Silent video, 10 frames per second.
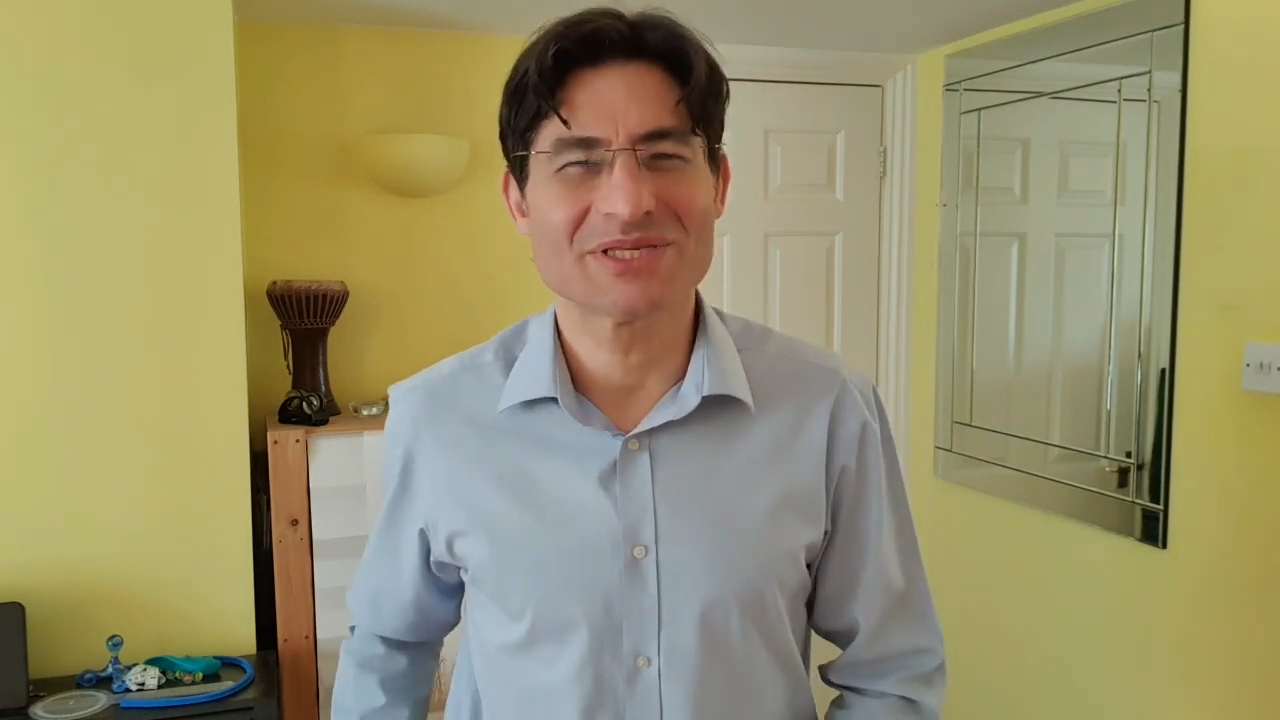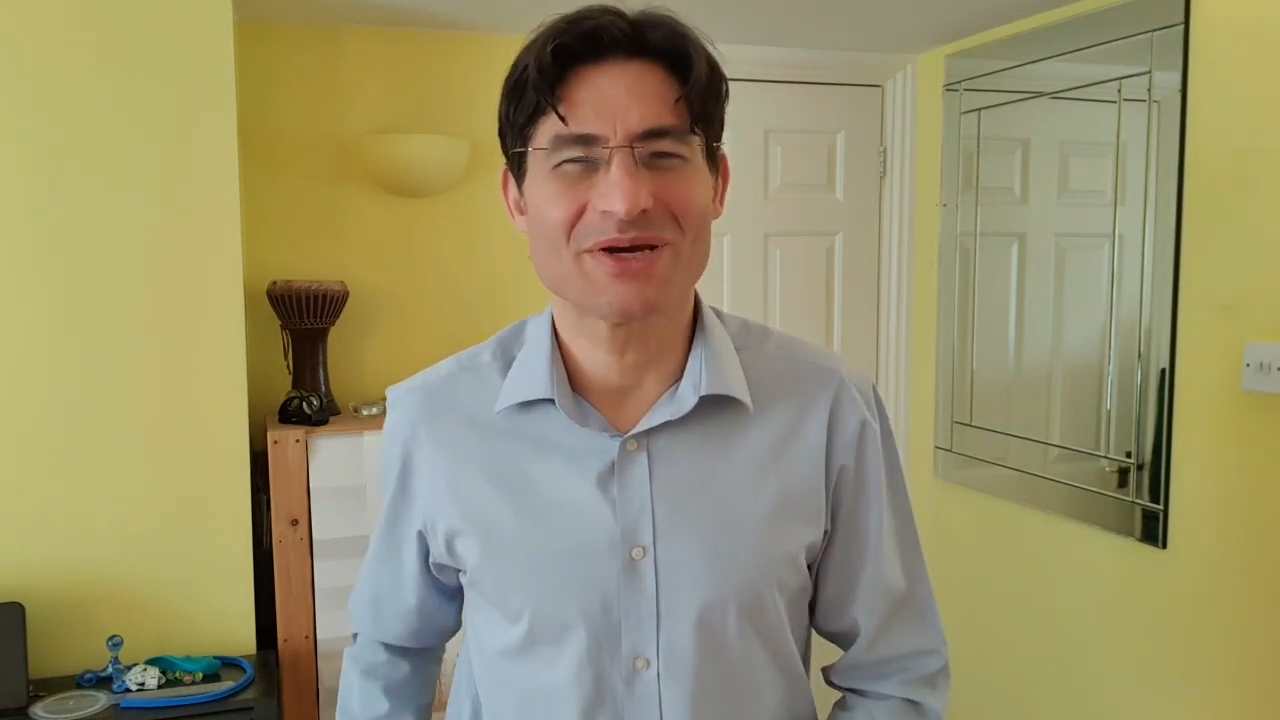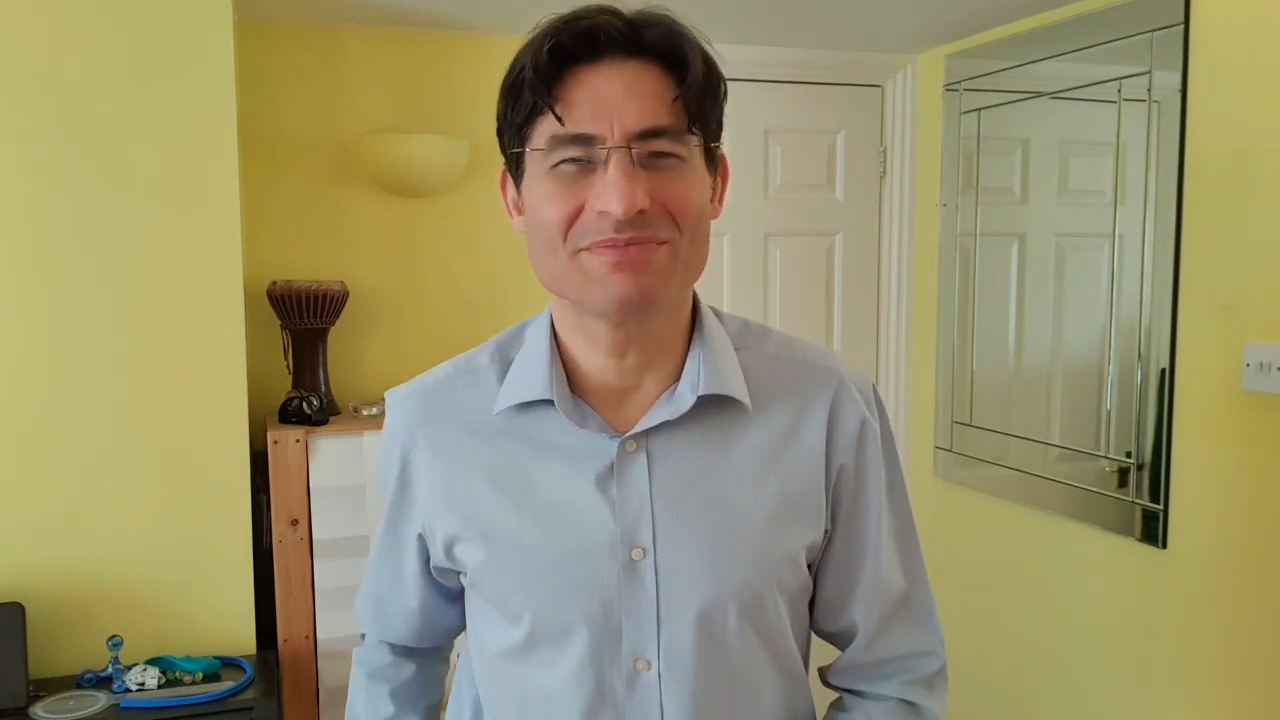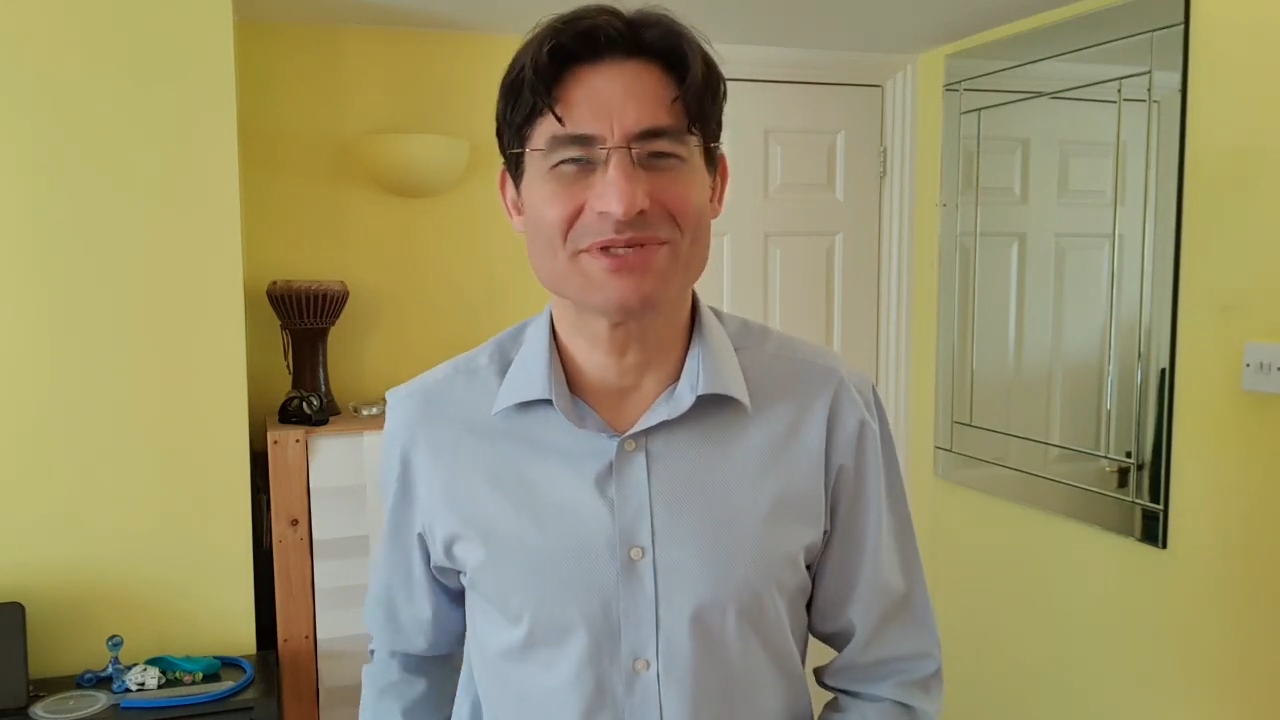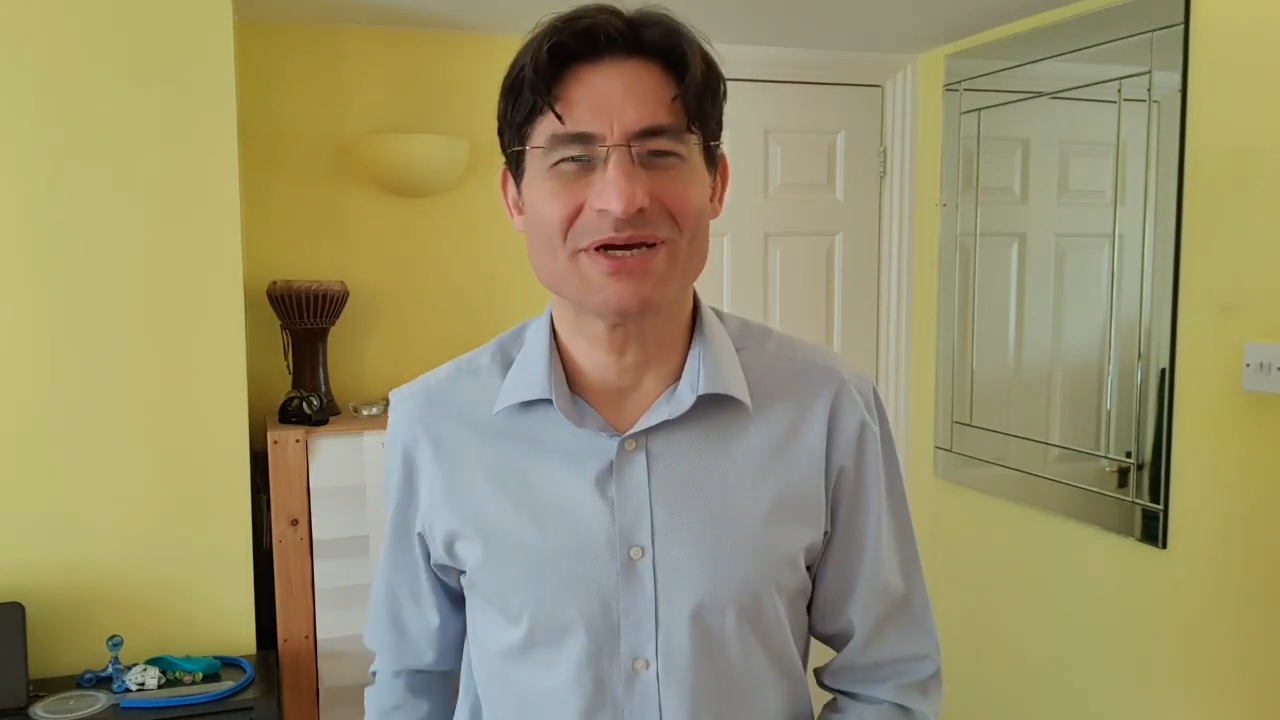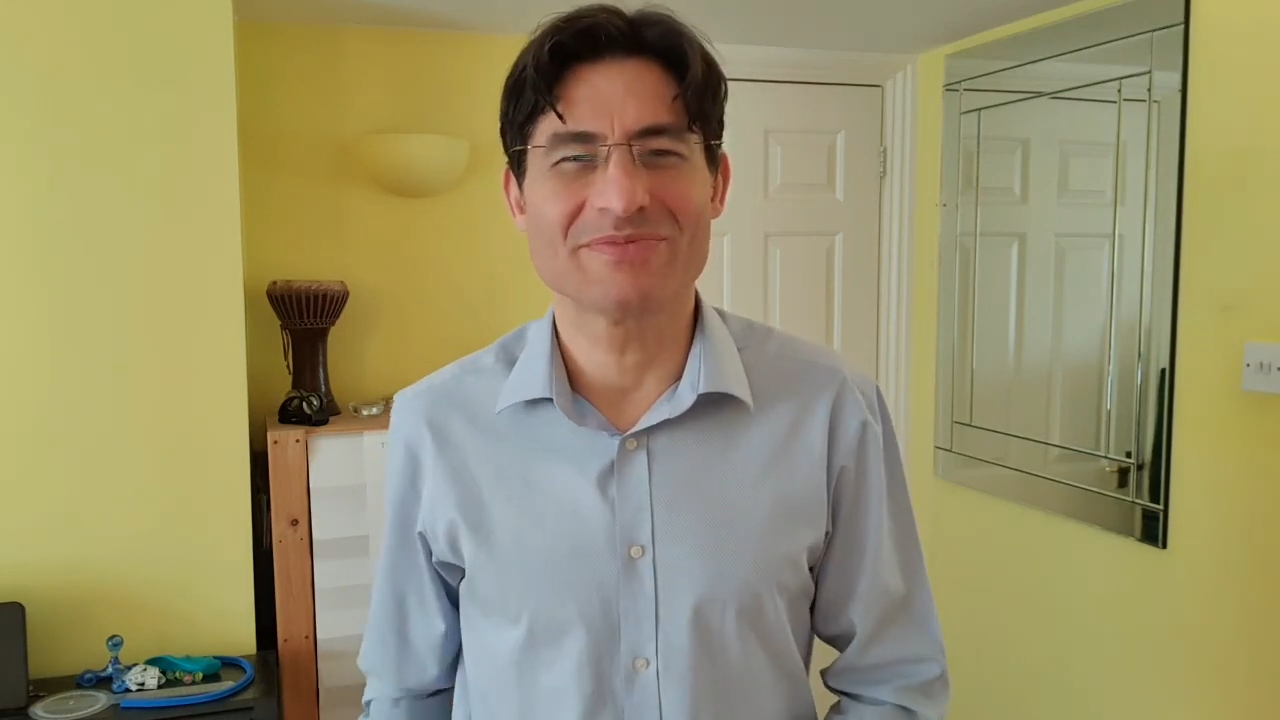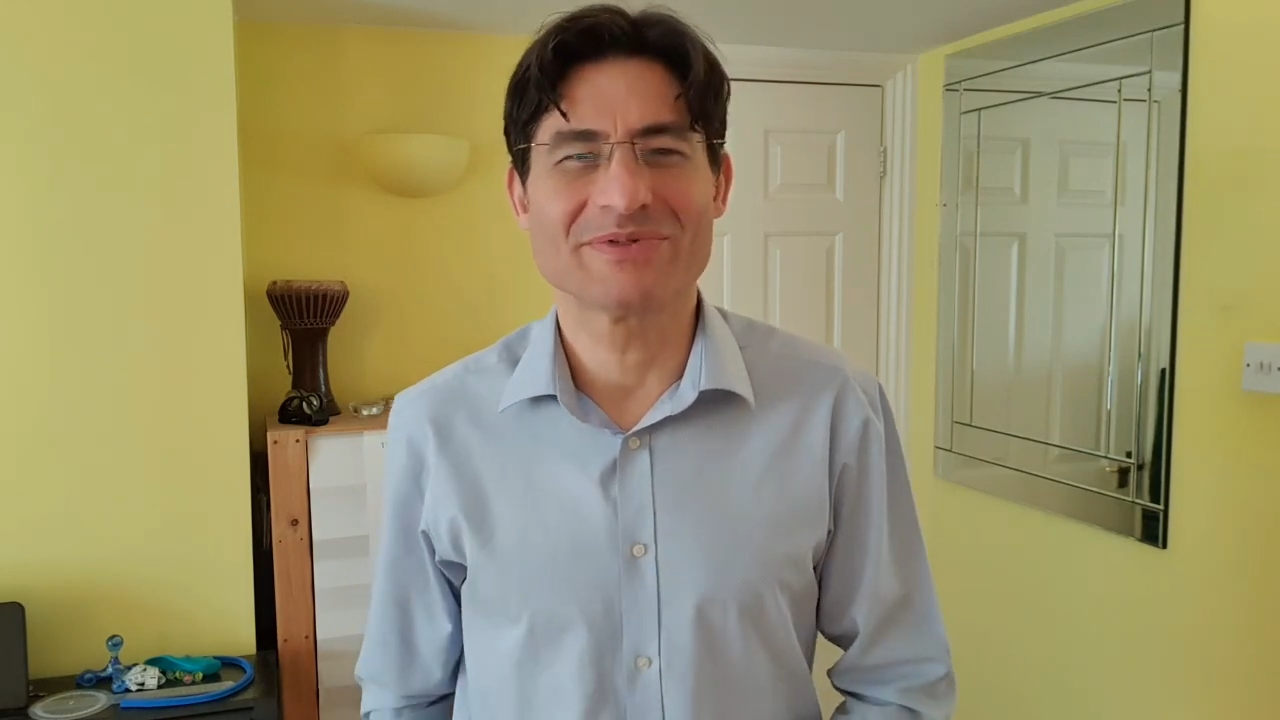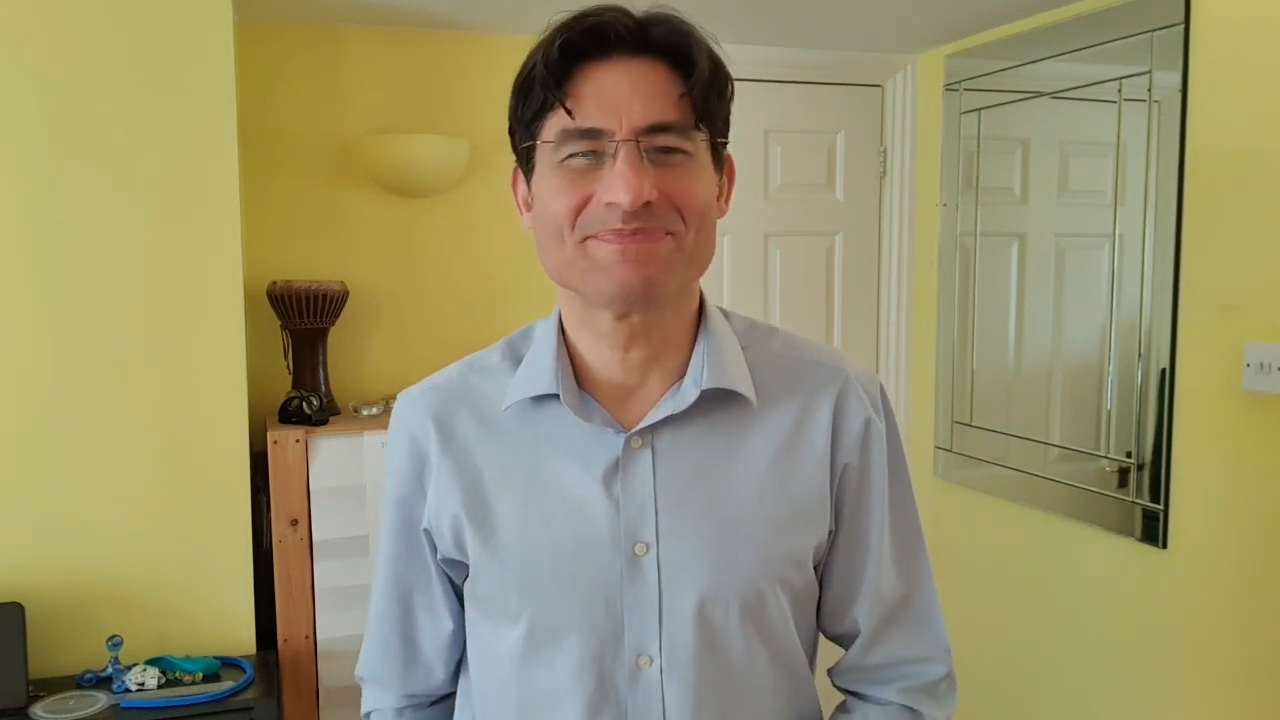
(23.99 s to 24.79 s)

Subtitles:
comes up.